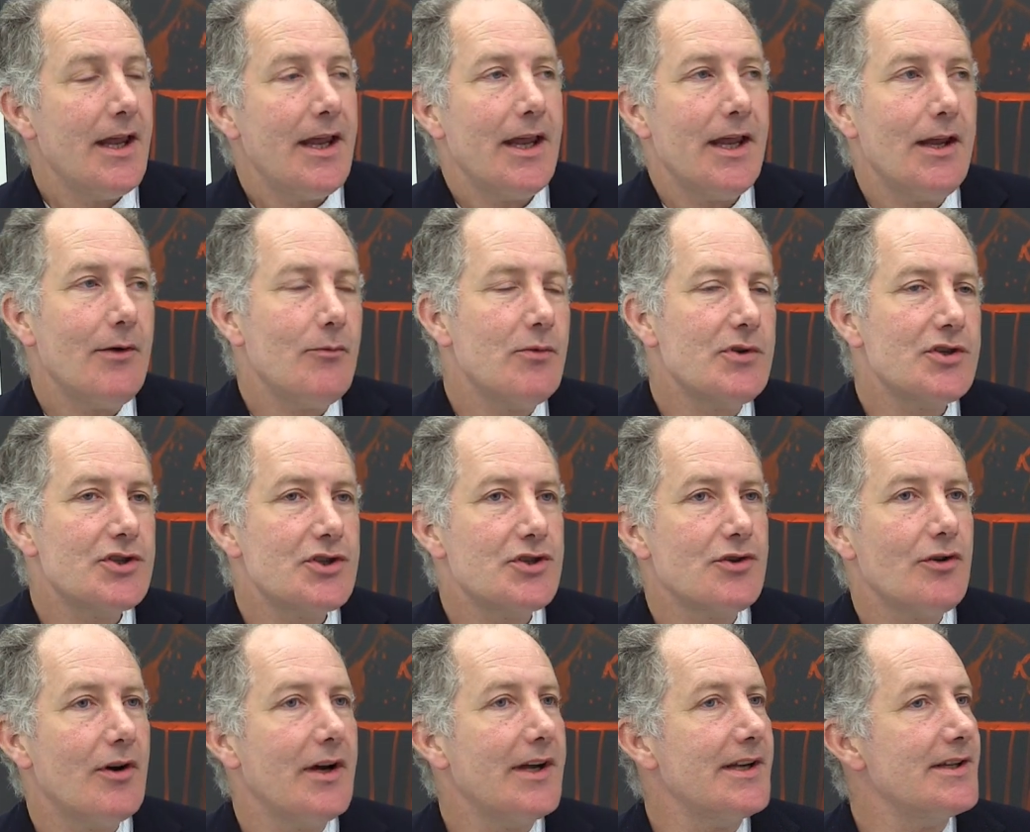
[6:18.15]
It was
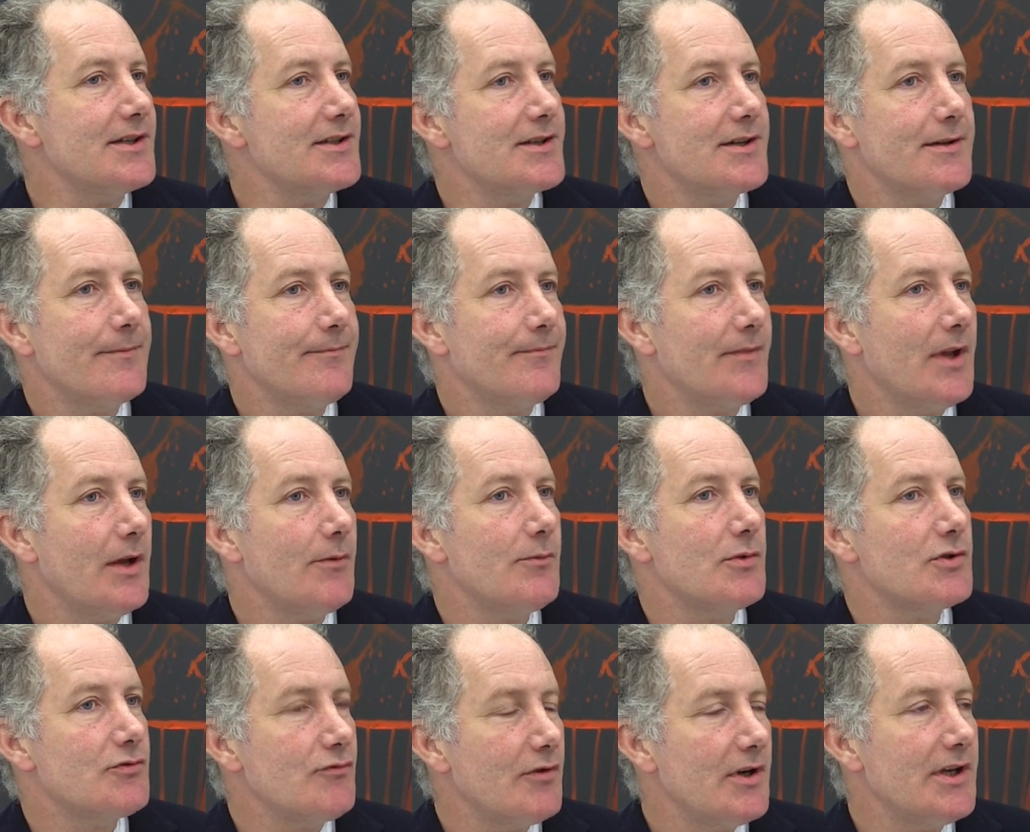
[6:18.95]
strange.
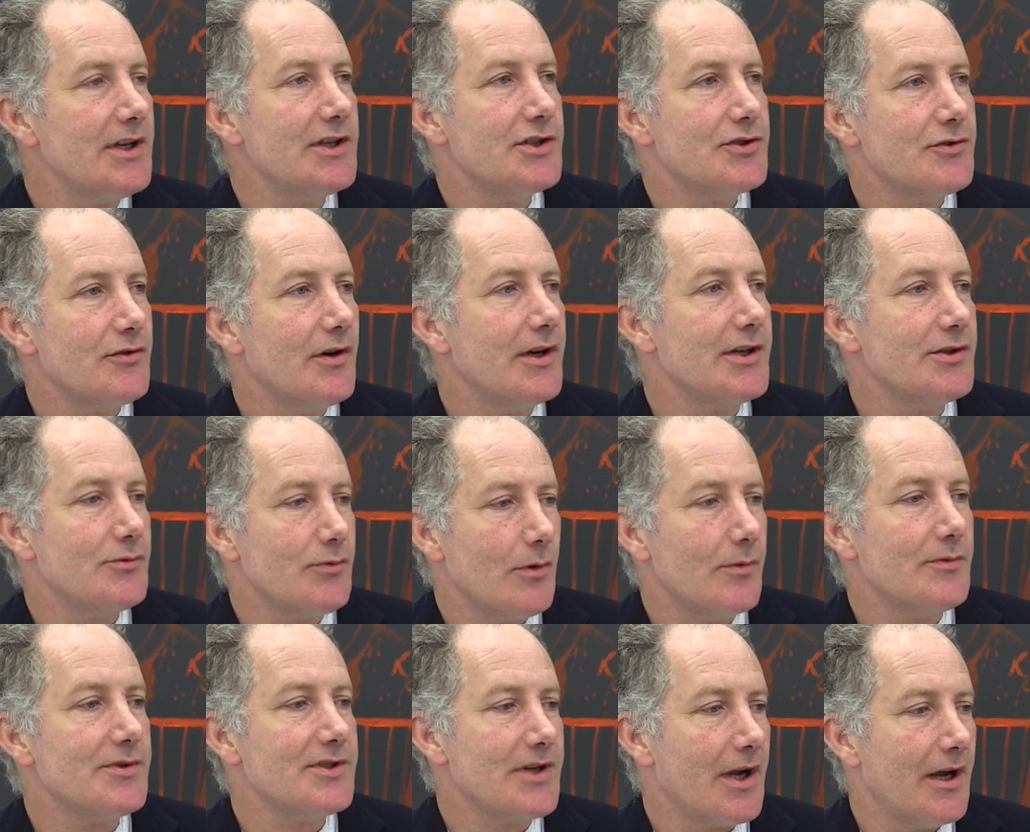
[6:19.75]
It was really strange
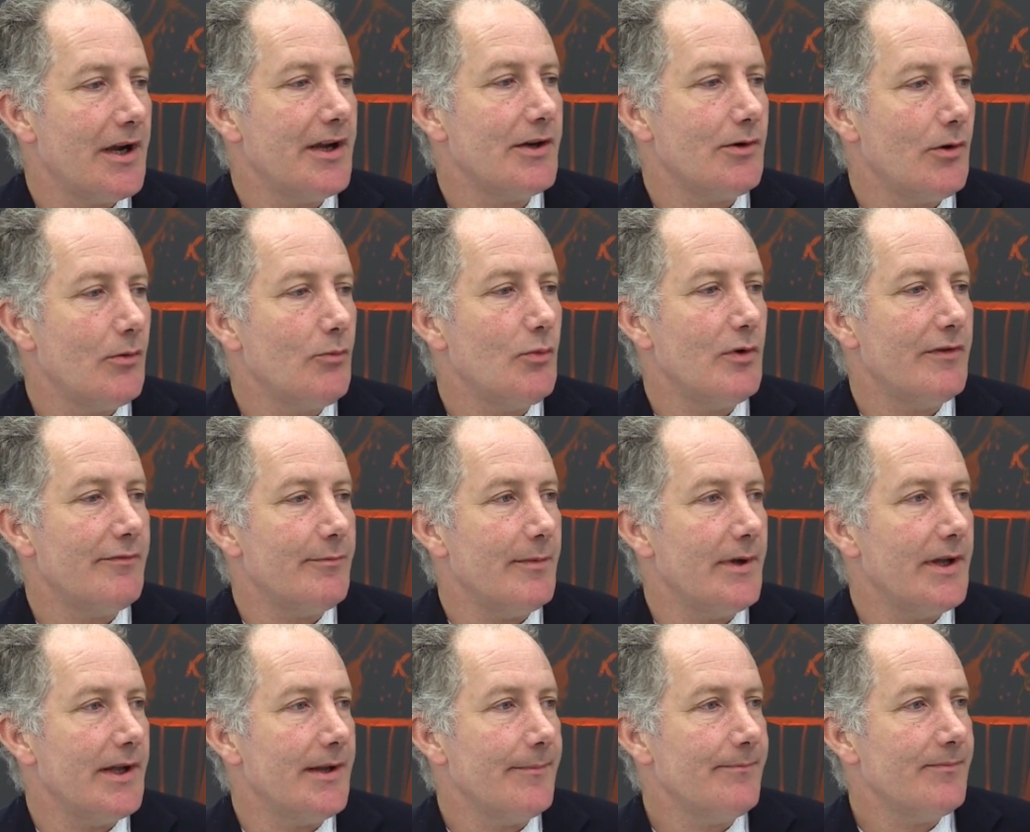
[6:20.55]
what was going on with
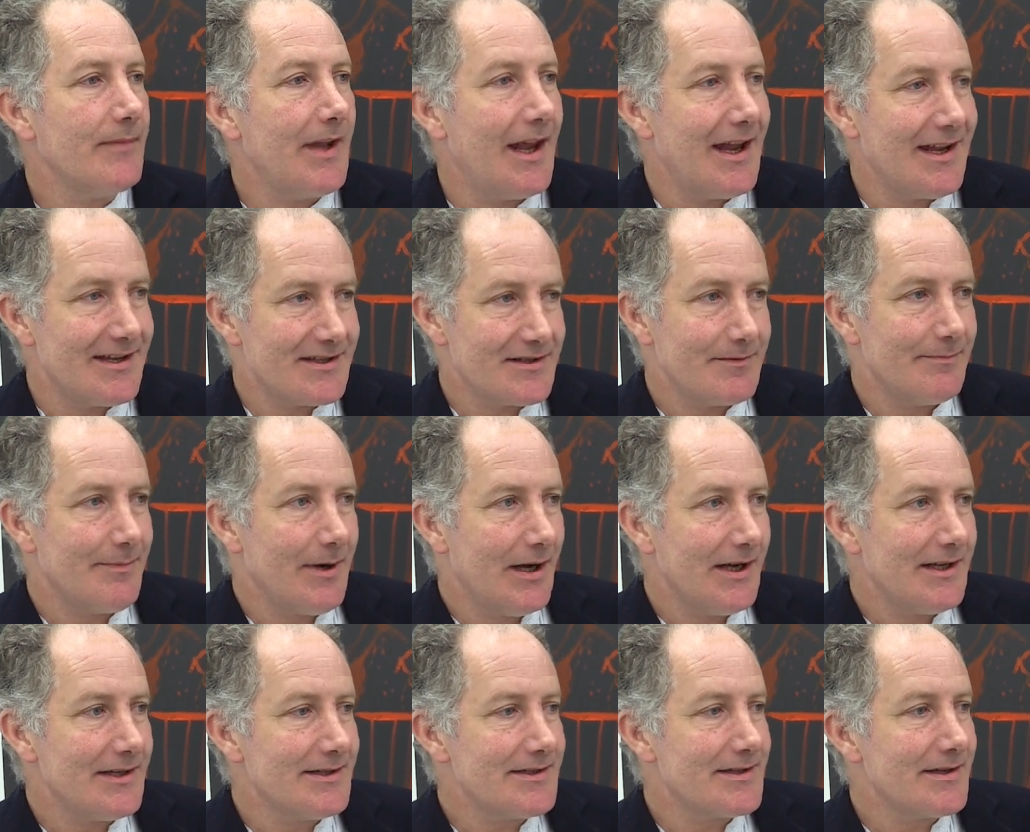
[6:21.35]
me as a
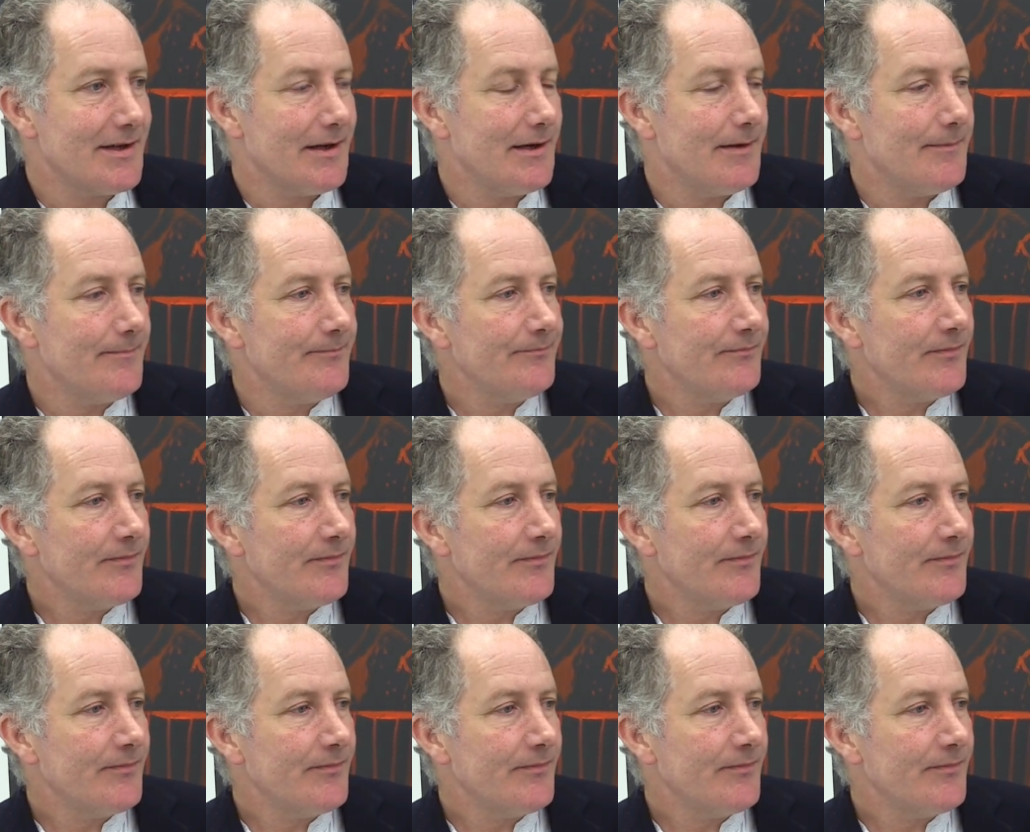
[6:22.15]
painter.